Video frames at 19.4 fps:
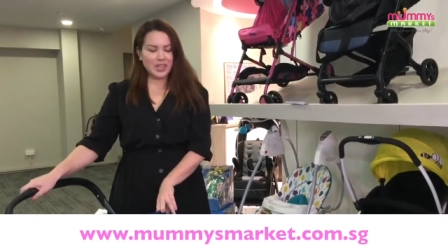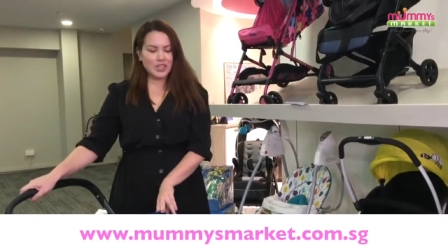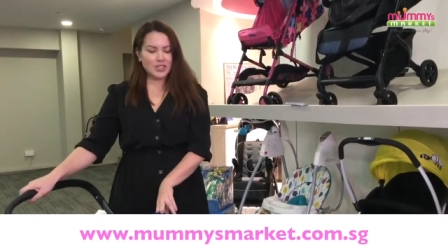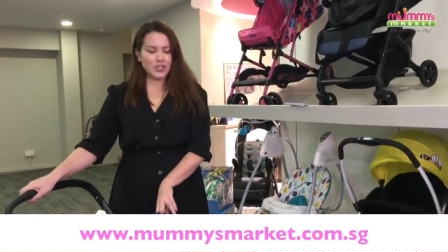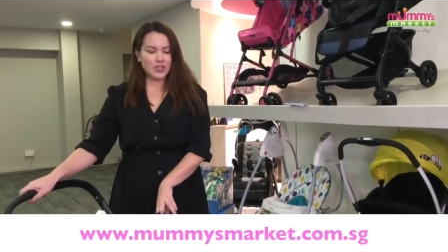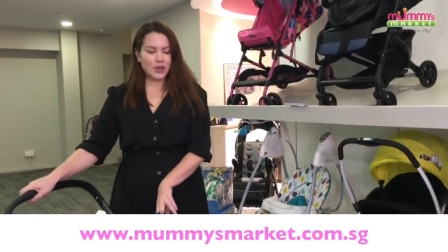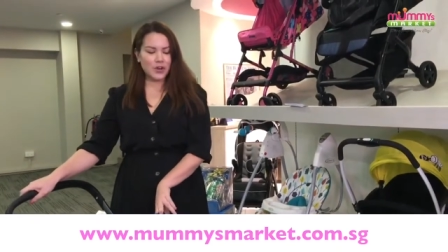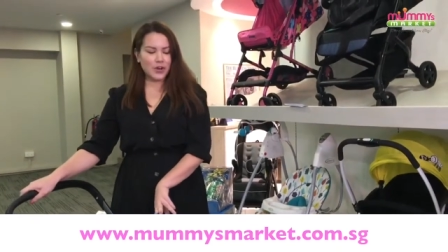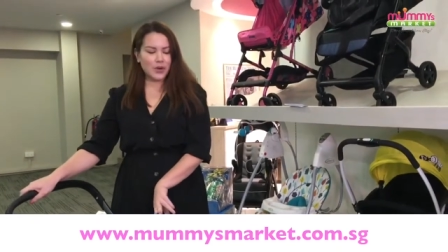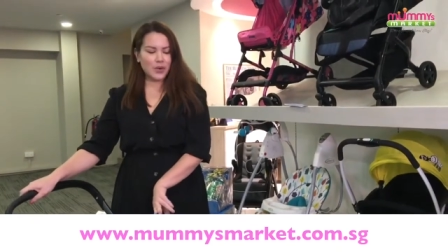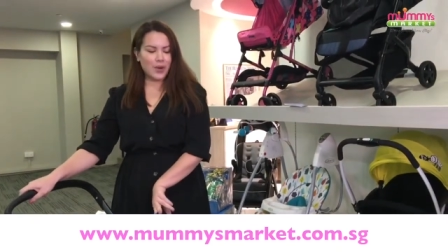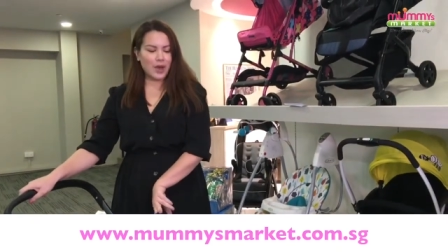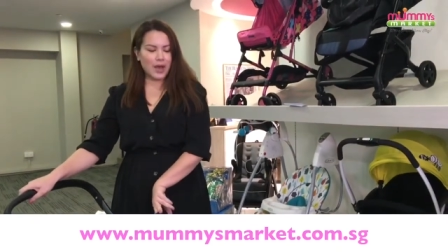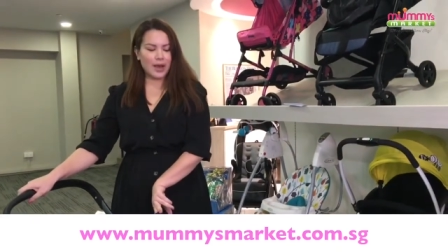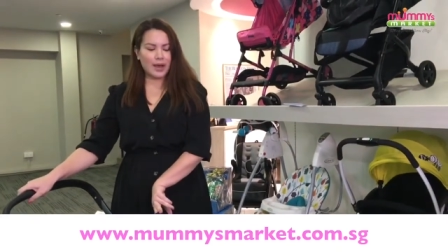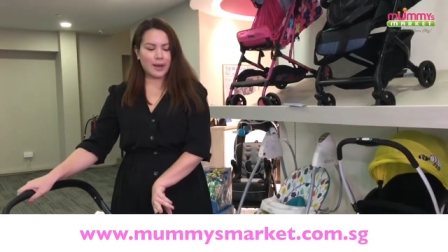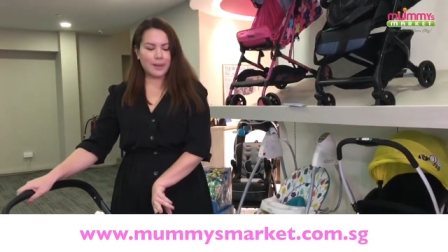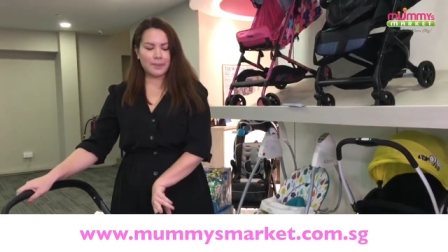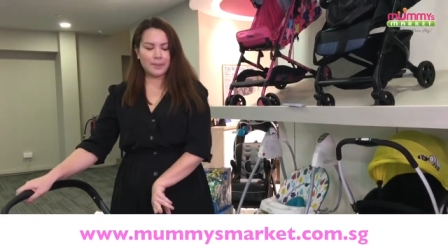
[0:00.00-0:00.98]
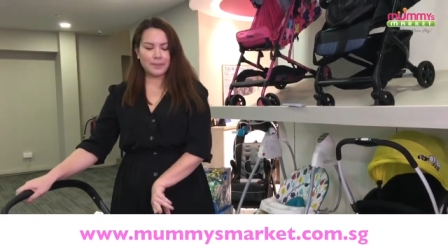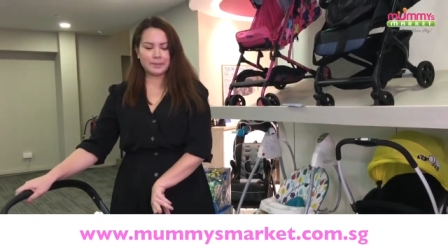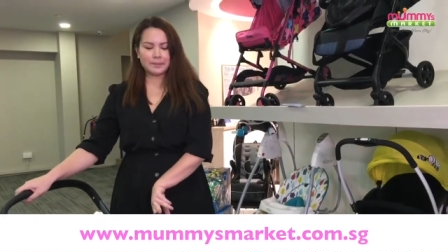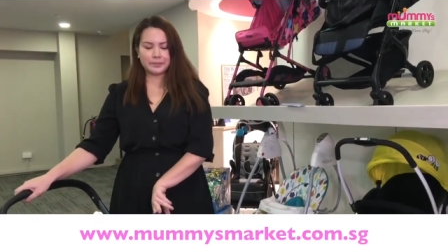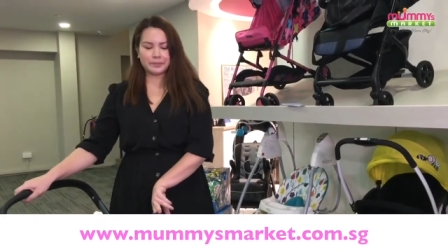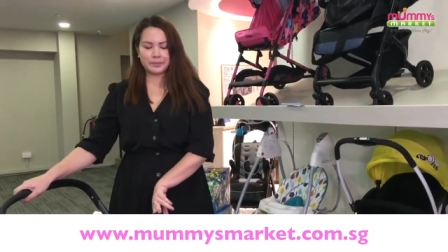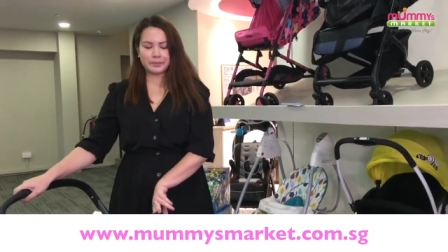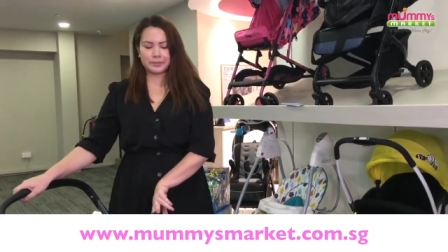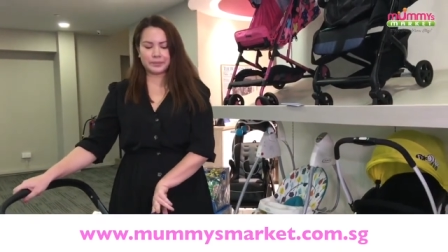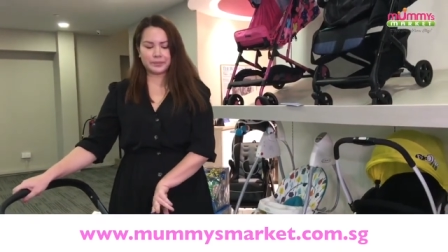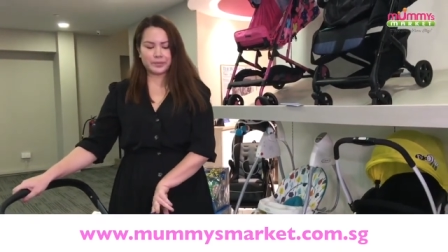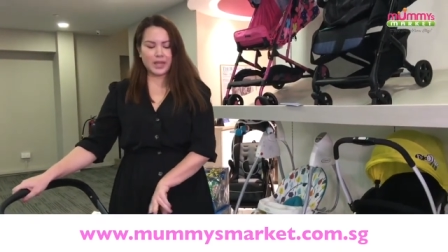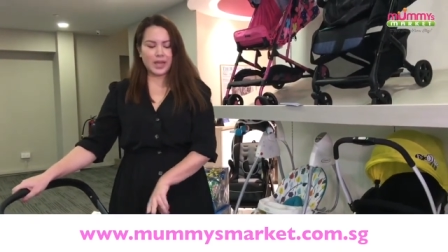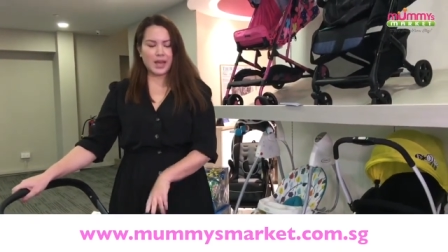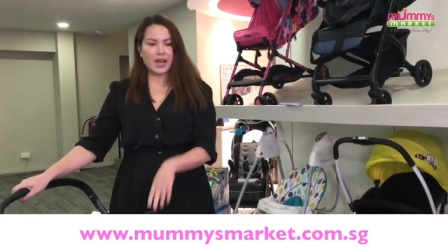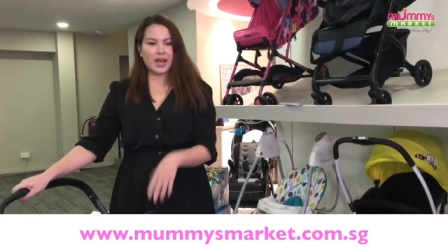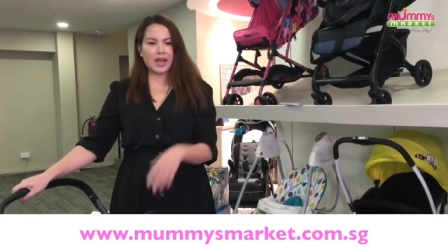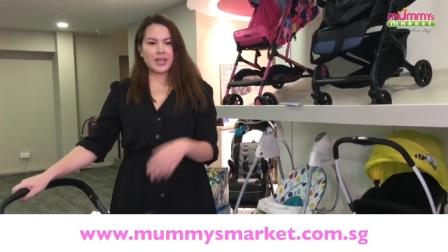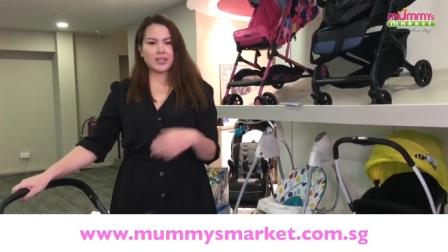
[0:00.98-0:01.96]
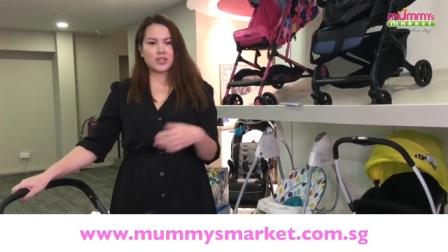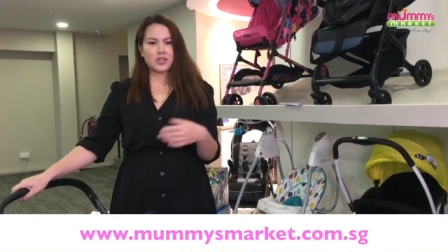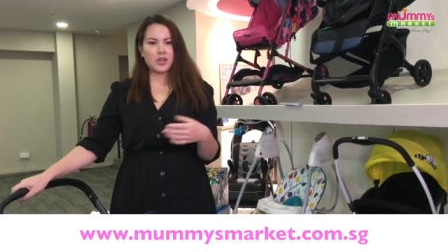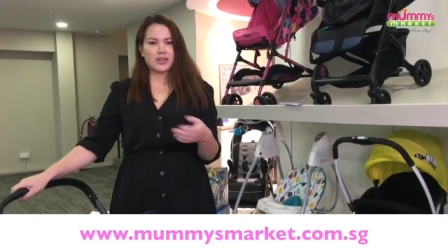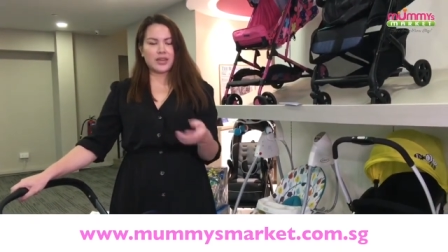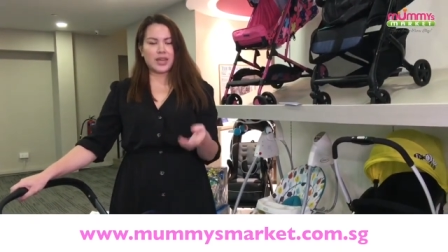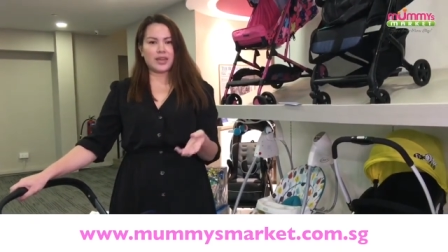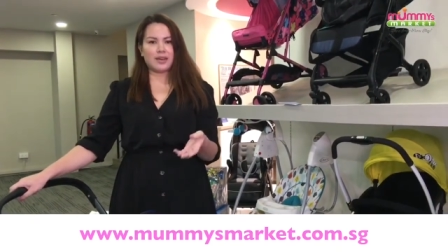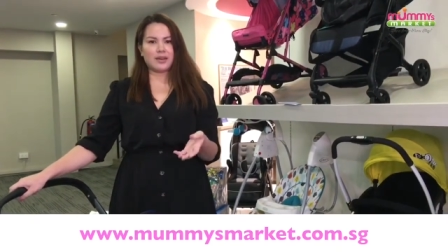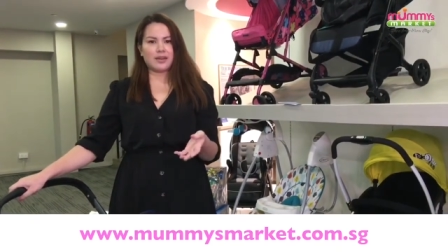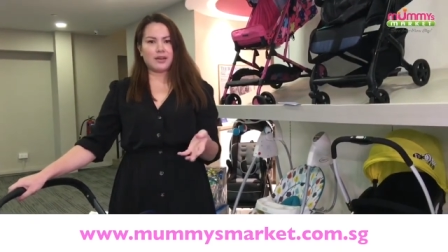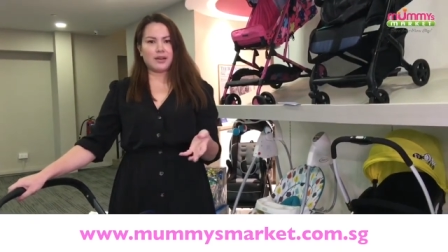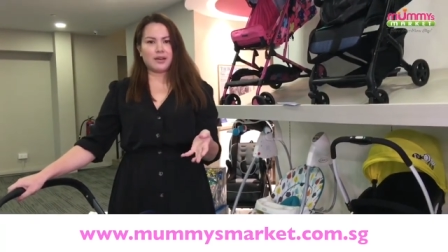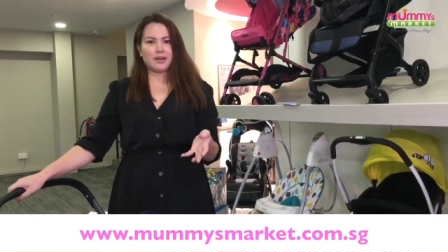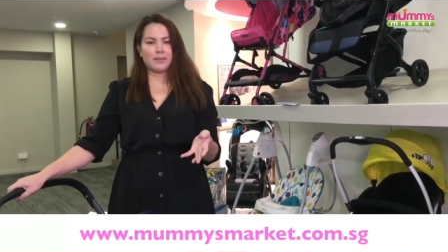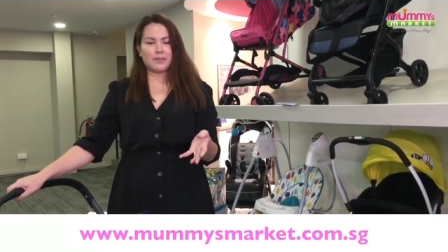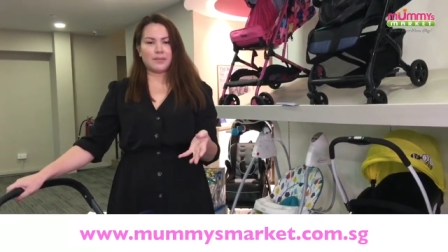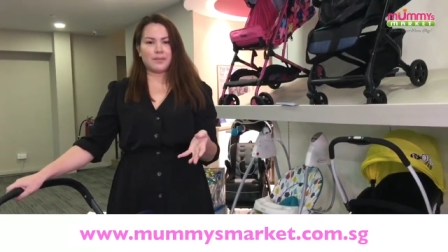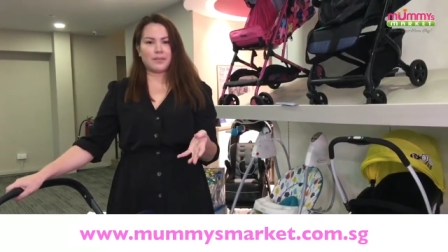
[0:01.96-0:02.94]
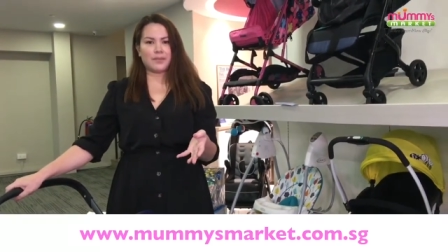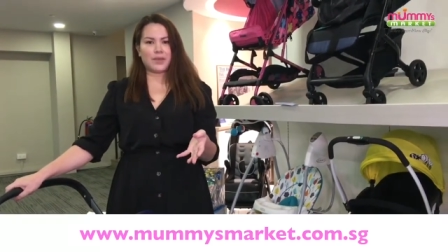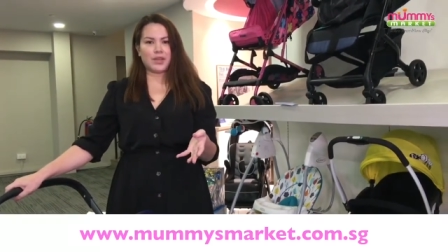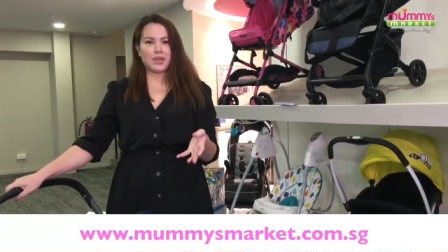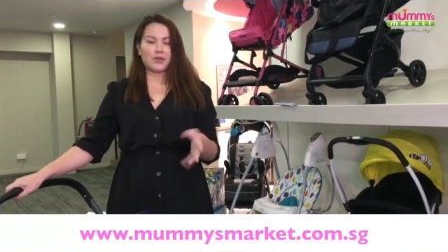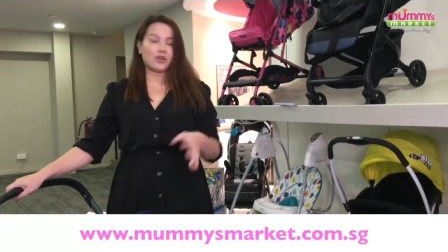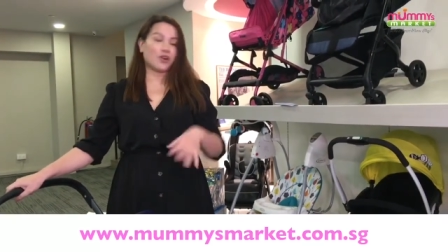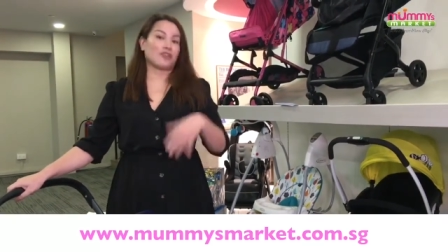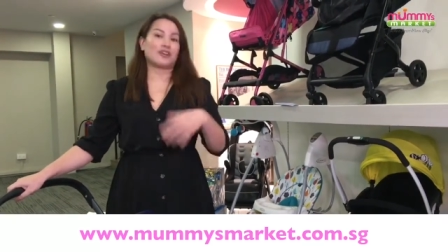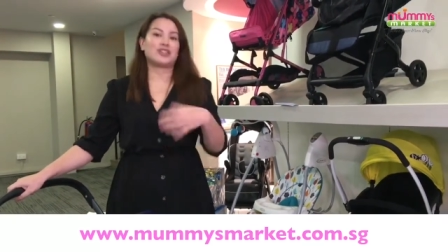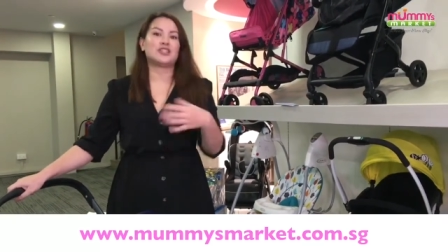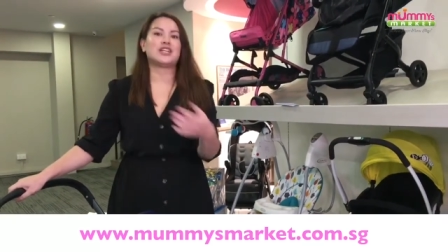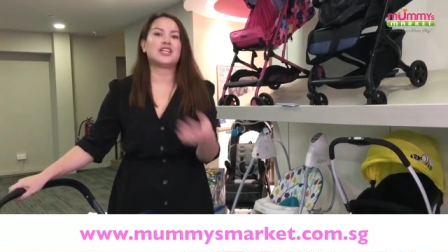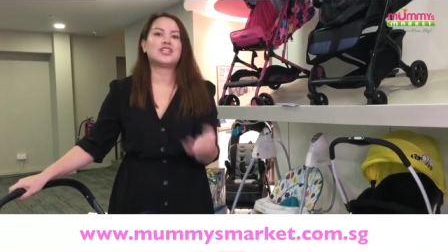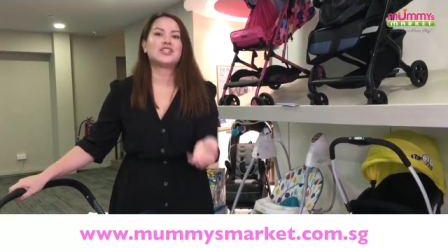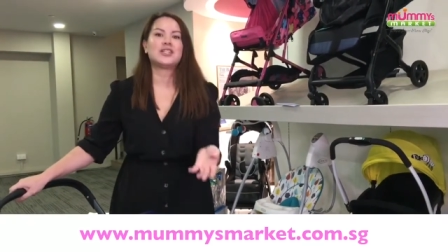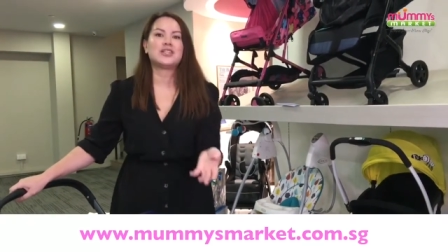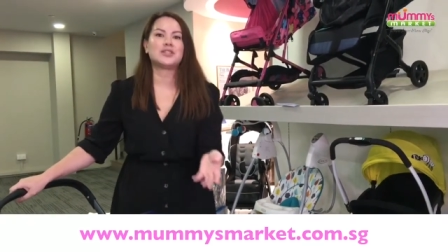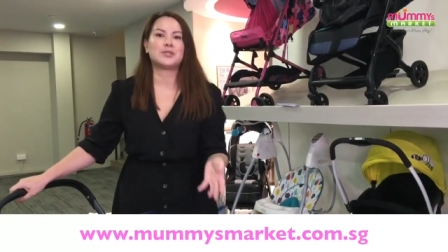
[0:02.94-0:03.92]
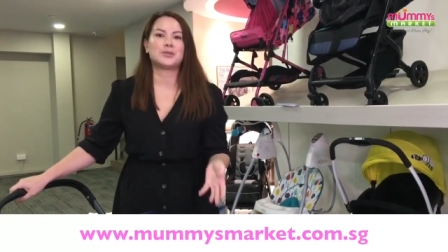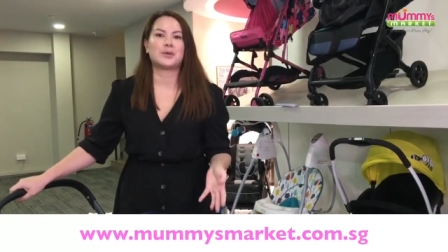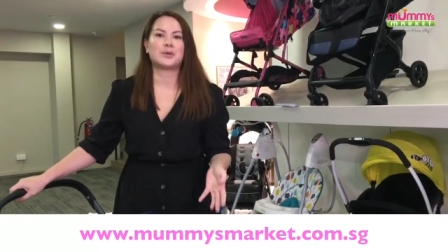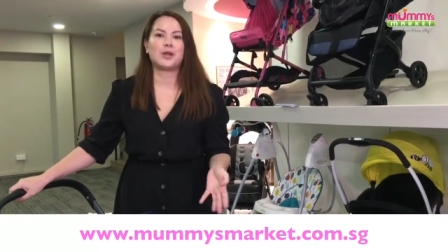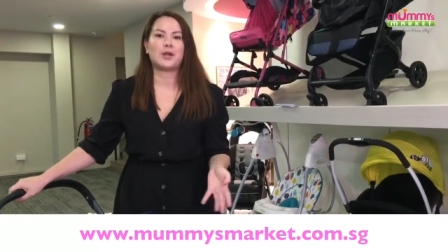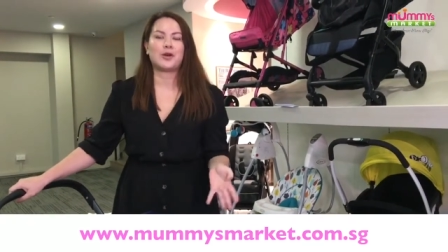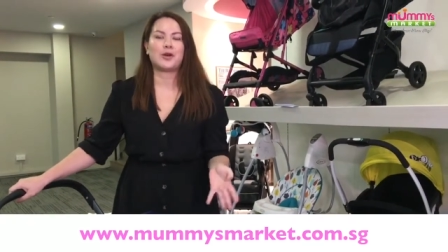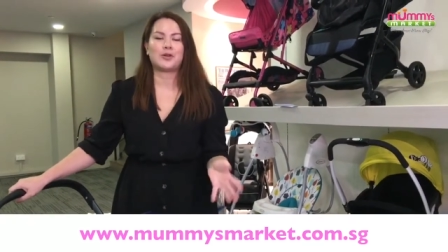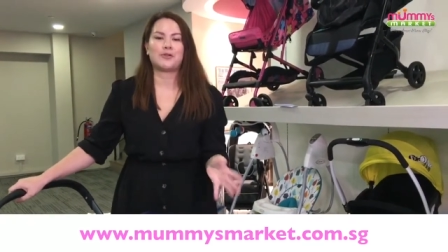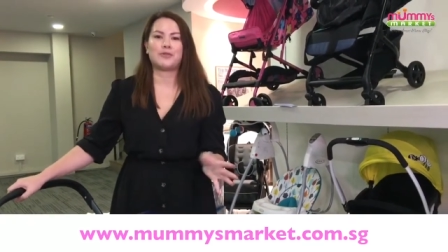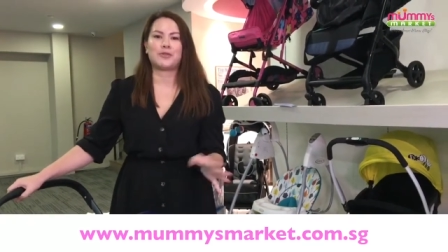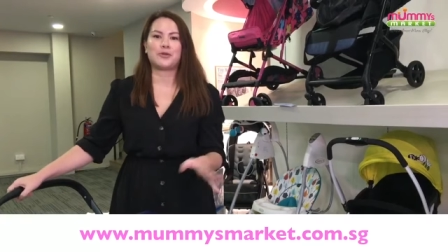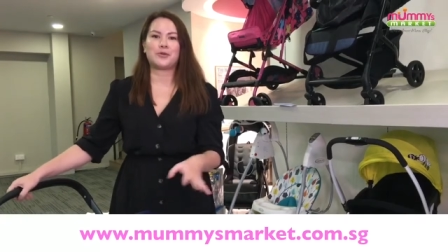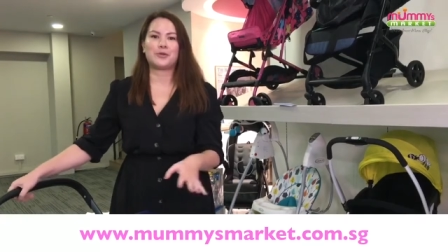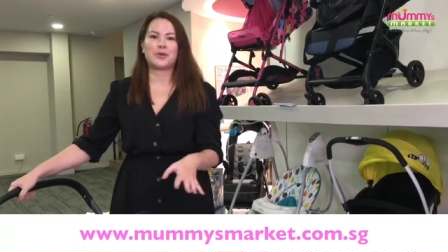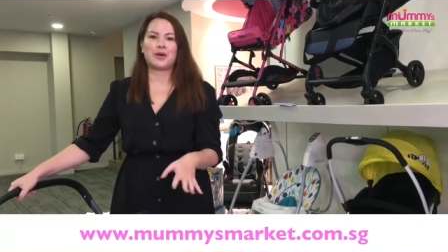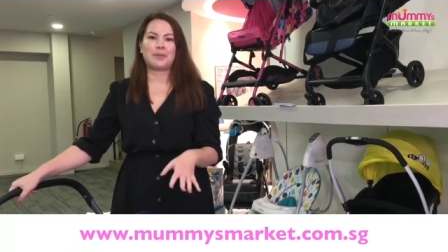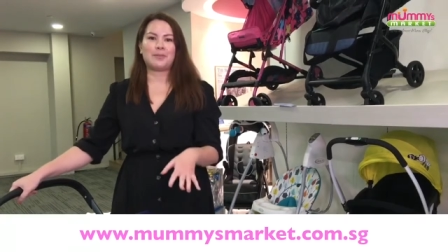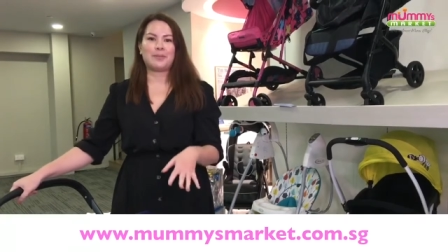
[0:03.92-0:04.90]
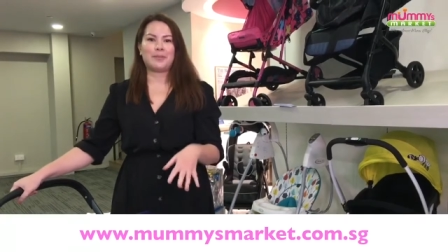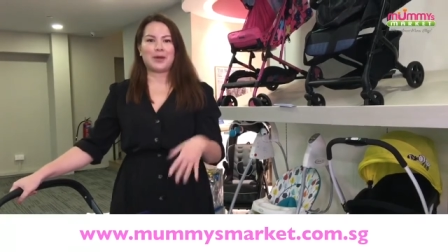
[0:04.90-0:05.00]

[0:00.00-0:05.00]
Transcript: So um, I saw that, um, you know, congratulations to a lot of you uh,